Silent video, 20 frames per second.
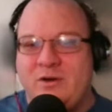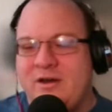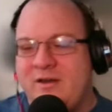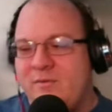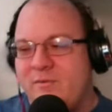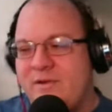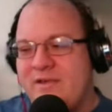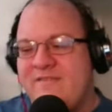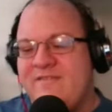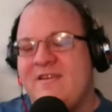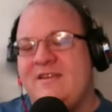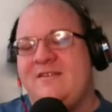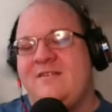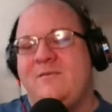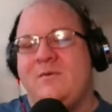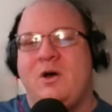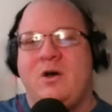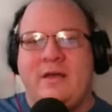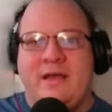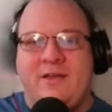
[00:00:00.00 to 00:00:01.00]
we're going to resend
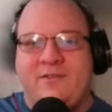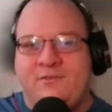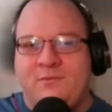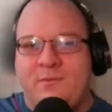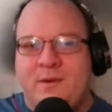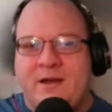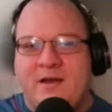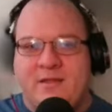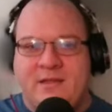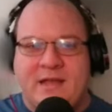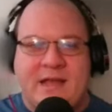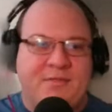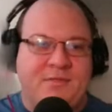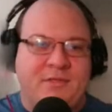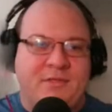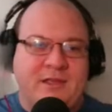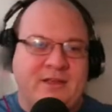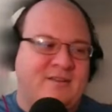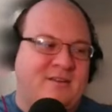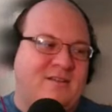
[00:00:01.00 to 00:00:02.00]
you all elsewhere. The
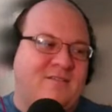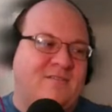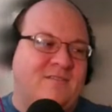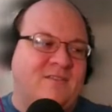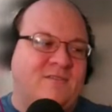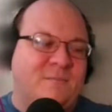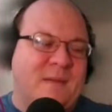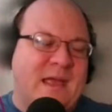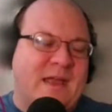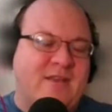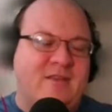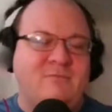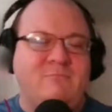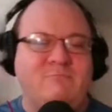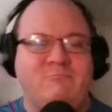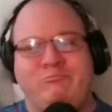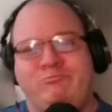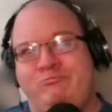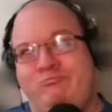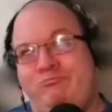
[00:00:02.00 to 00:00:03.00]
Ninth Legion is
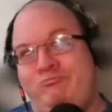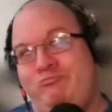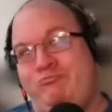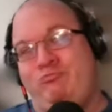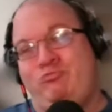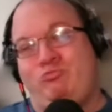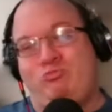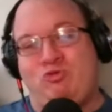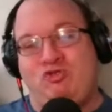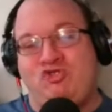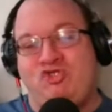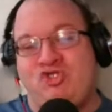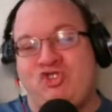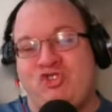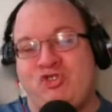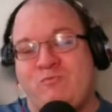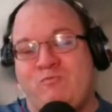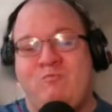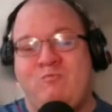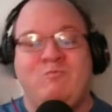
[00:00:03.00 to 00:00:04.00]
disbanded."
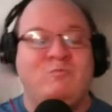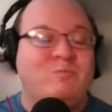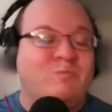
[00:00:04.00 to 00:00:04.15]
Sure,